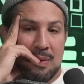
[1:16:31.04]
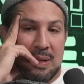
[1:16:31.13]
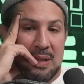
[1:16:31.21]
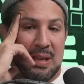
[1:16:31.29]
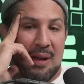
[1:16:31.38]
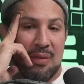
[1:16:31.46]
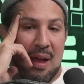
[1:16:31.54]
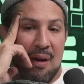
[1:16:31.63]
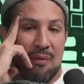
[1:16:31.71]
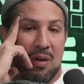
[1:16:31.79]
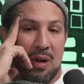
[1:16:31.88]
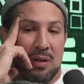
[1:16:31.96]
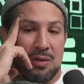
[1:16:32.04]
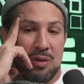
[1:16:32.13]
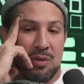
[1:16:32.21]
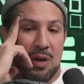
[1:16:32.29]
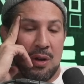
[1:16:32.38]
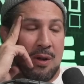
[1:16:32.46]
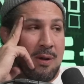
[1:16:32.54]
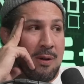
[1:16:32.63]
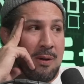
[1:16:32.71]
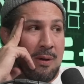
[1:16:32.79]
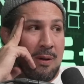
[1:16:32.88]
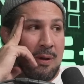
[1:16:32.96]
Does he have to have uh, surgery?
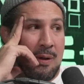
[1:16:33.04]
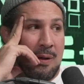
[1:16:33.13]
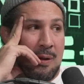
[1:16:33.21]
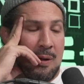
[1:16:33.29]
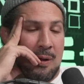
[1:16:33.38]
I don't think he.